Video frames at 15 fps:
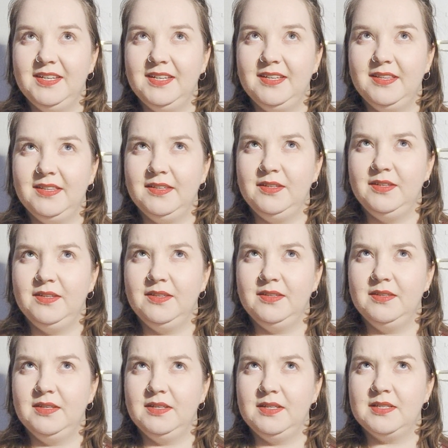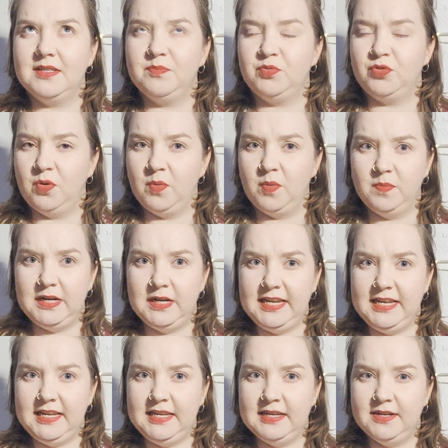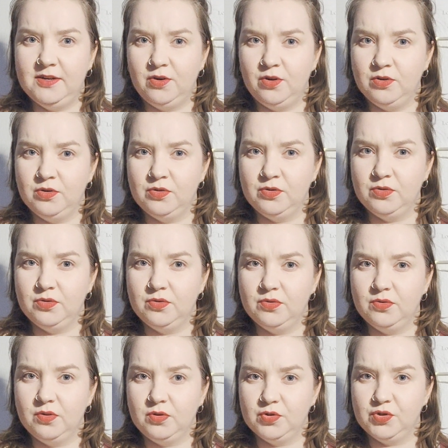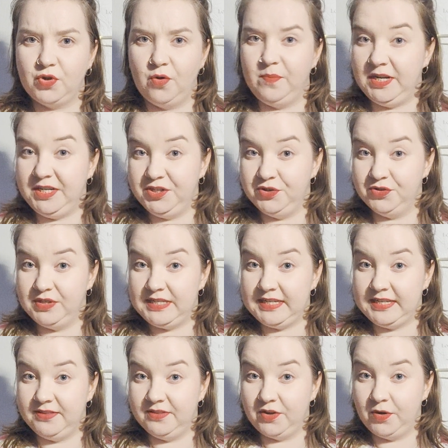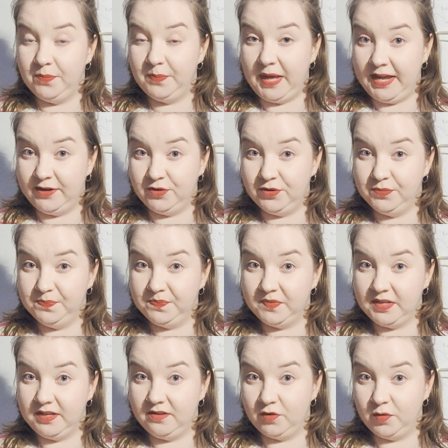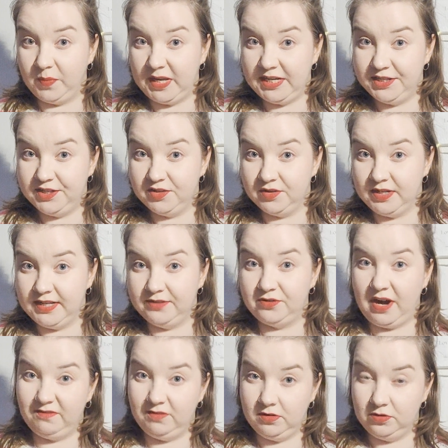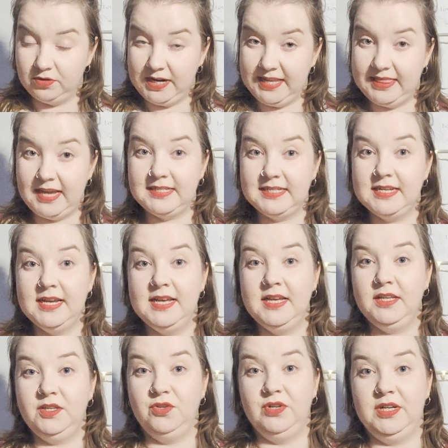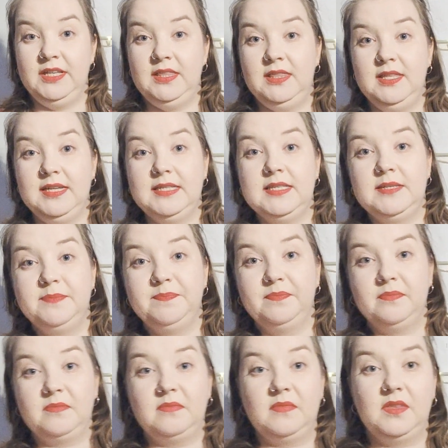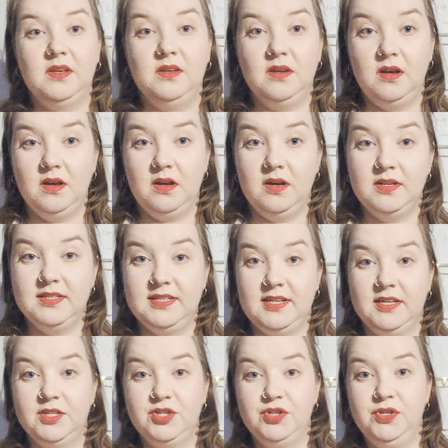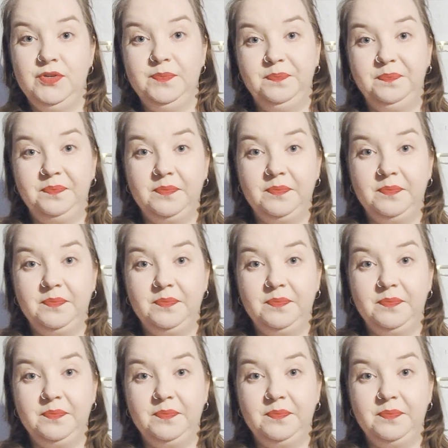it's probably also mentioned in the pattern information in Ravelry that you knit this section